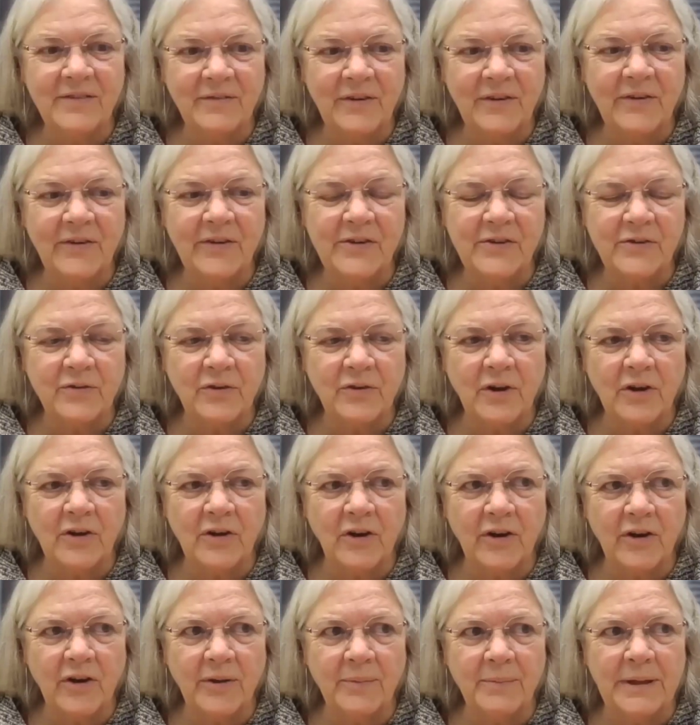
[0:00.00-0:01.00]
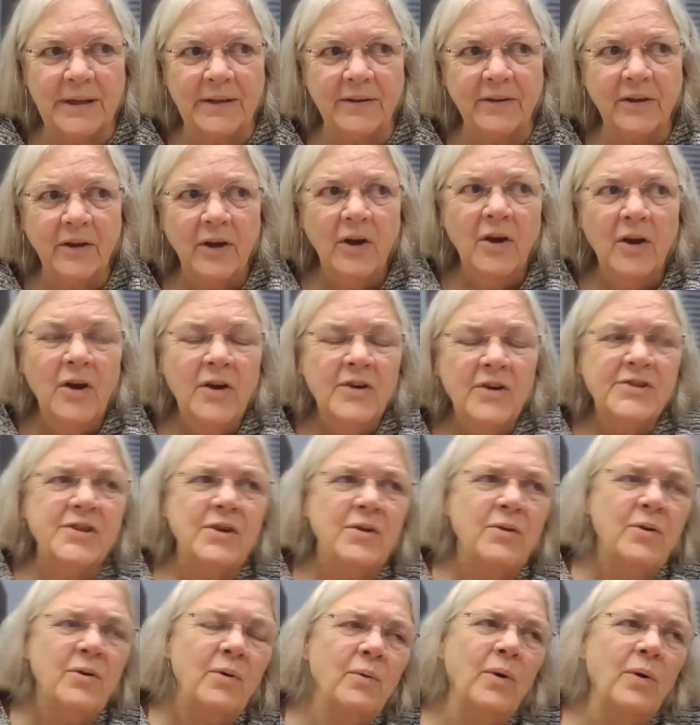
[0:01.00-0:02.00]
is a very strong argument. Yeah.
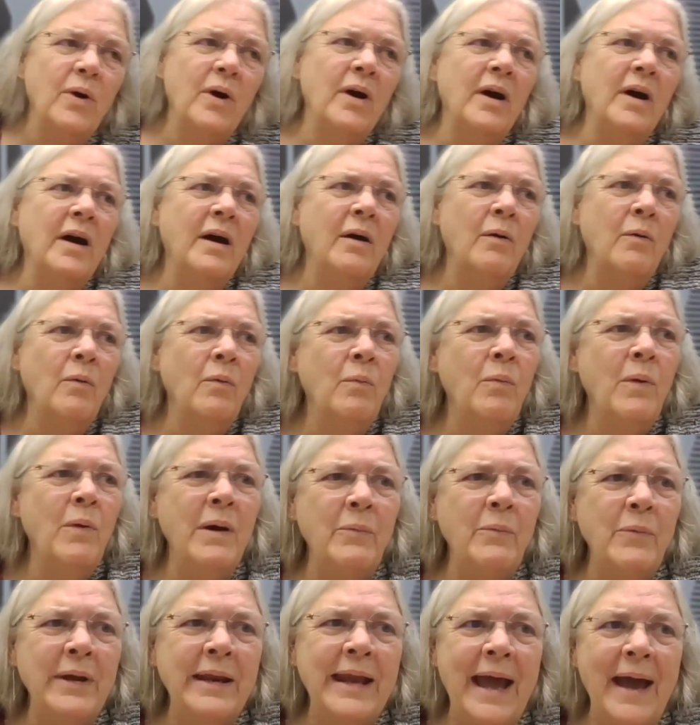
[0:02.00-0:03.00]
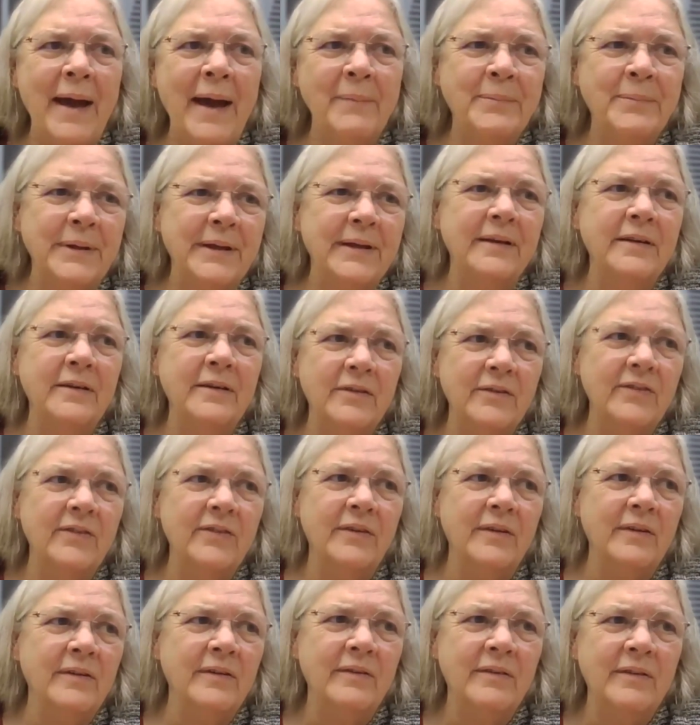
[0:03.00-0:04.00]
So what would happen,
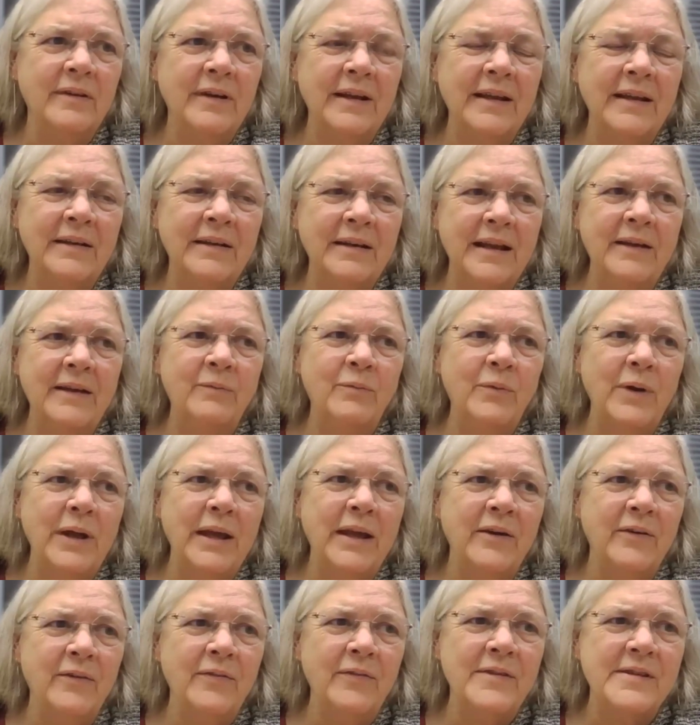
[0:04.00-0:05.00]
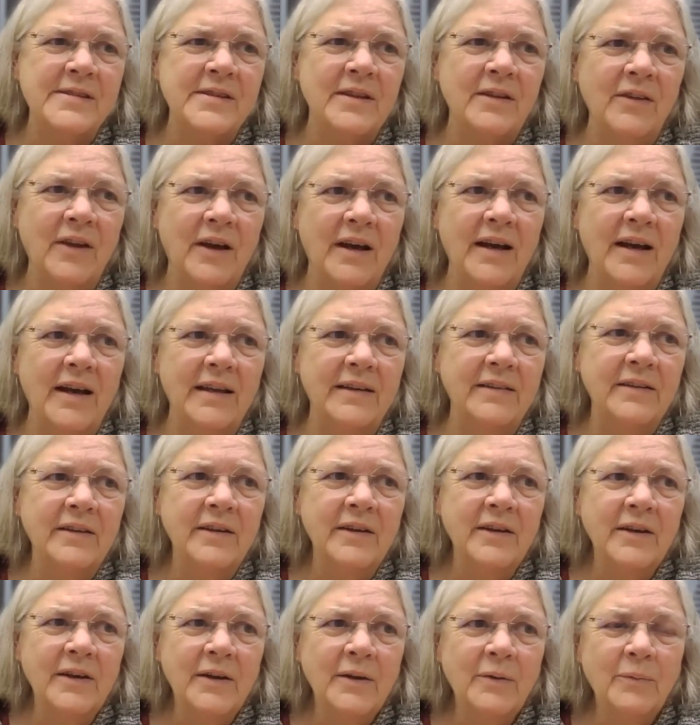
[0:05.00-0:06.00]
and we hear this a lot,
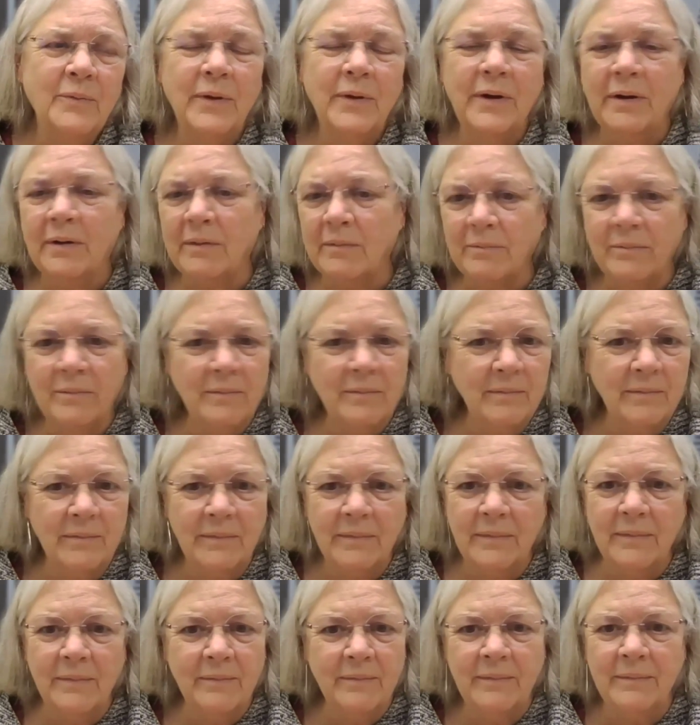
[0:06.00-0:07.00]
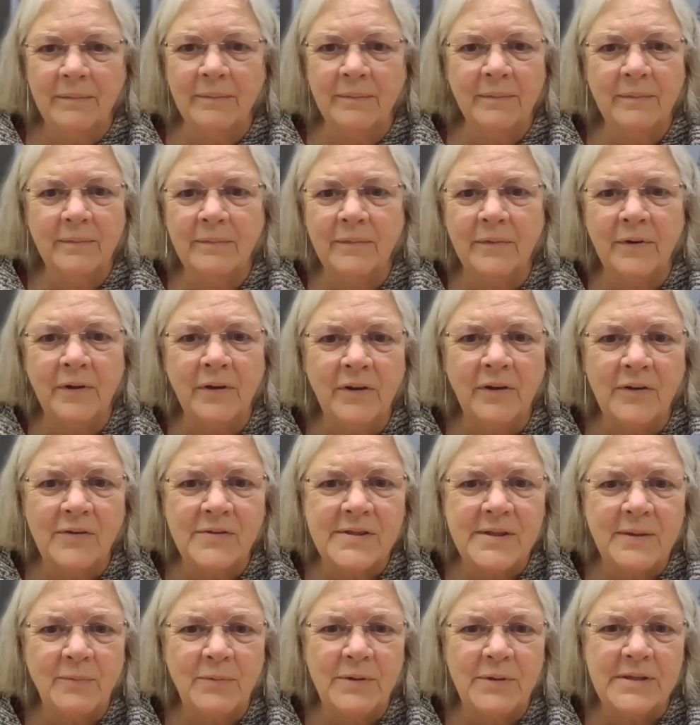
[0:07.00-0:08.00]
where
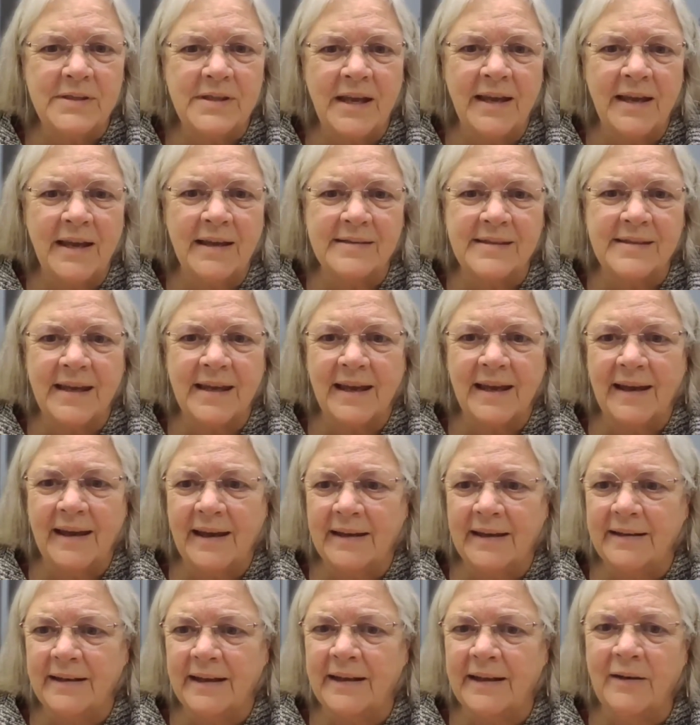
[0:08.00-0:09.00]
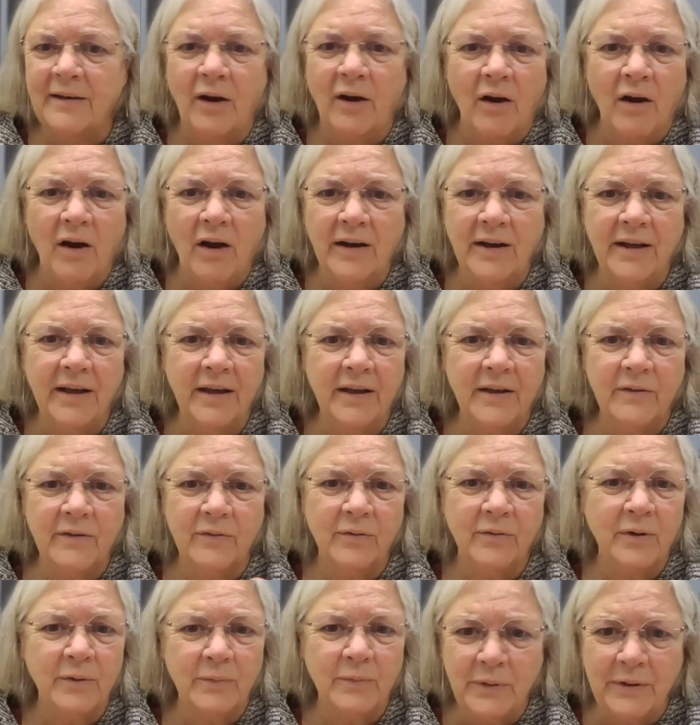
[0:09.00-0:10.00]
someone has had an audit
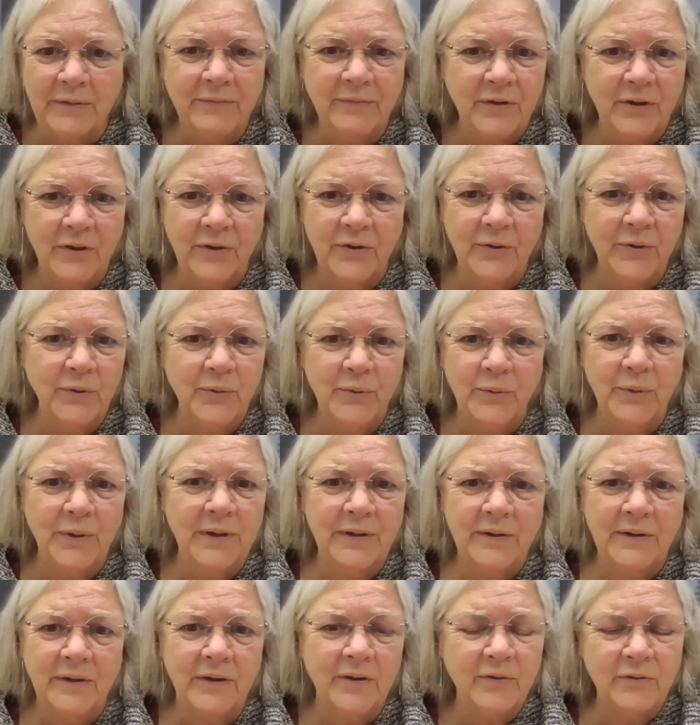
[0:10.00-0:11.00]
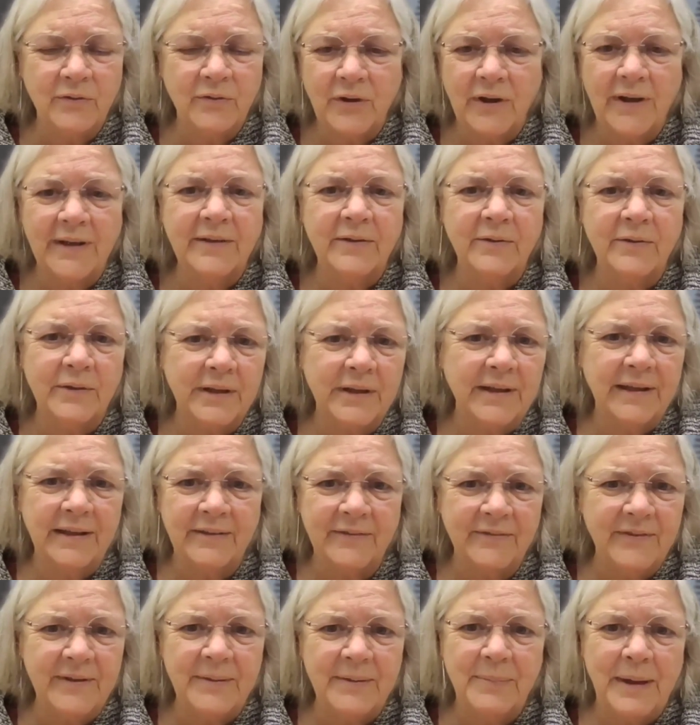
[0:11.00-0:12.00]
or a review and they're trying to get
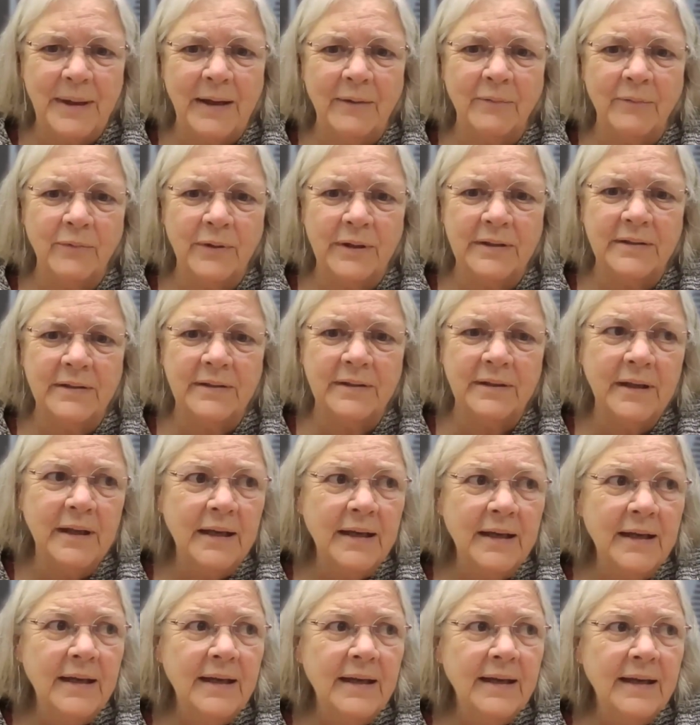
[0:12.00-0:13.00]
a VPAT written,